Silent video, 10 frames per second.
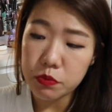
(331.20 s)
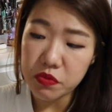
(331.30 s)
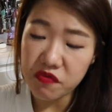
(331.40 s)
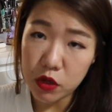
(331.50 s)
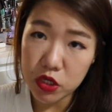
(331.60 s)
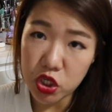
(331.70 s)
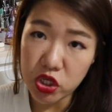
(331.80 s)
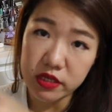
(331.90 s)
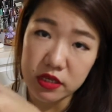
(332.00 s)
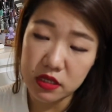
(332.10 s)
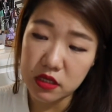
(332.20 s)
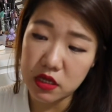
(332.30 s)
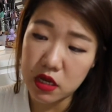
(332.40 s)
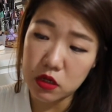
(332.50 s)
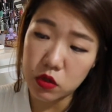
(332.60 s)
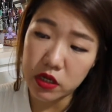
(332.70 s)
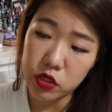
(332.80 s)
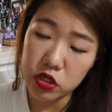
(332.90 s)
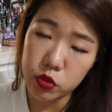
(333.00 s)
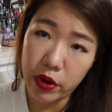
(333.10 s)
foundation in stick, you can
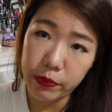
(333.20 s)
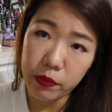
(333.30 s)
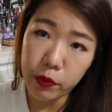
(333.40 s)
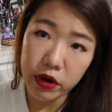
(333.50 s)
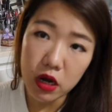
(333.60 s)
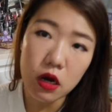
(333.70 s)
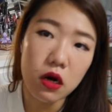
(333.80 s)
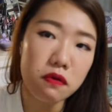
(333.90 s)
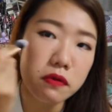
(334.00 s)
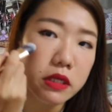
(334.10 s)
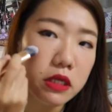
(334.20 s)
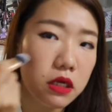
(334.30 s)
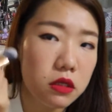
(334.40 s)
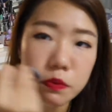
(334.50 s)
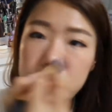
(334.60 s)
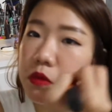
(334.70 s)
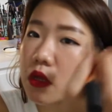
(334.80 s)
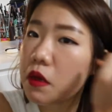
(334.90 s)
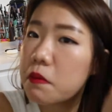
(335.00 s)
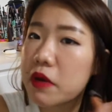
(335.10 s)
just grab the product off and then
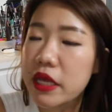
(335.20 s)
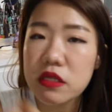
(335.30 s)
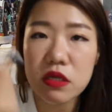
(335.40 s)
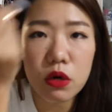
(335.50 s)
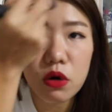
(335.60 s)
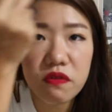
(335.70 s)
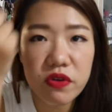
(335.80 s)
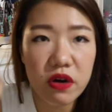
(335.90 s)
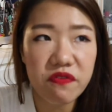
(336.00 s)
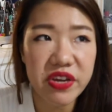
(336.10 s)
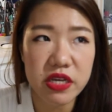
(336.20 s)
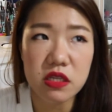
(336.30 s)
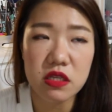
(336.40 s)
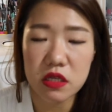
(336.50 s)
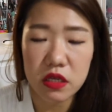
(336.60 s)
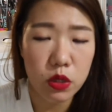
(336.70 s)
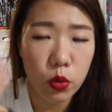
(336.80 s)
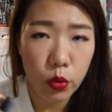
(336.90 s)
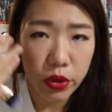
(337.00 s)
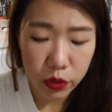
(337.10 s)
blend it all over your face, and then
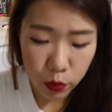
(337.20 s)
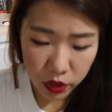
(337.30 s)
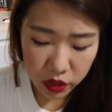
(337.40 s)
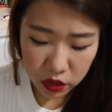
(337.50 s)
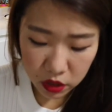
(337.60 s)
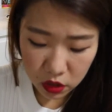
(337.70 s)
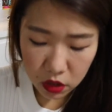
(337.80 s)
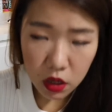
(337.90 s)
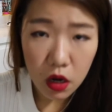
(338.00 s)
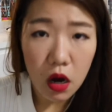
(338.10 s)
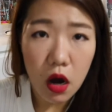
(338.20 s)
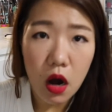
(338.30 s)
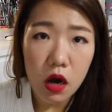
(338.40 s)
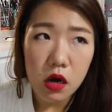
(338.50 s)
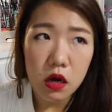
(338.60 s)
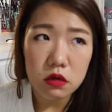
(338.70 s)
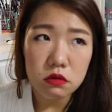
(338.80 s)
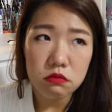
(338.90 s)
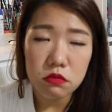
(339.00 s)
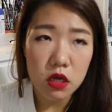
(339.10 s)
go in with
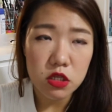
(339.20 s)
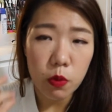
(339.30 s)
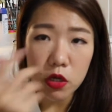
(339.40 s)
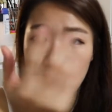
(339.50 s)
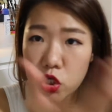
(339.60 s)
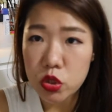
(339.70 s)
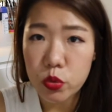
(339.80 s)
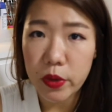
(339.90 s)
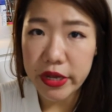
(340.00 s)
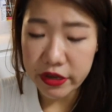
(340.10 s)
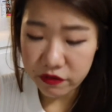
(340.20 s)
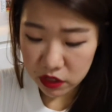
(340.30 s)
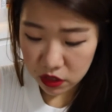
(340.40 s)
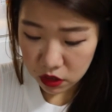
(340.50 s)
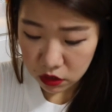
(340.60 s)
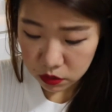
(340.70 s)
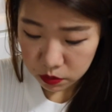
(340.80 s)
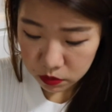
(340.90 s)
a sponge to blend everything out.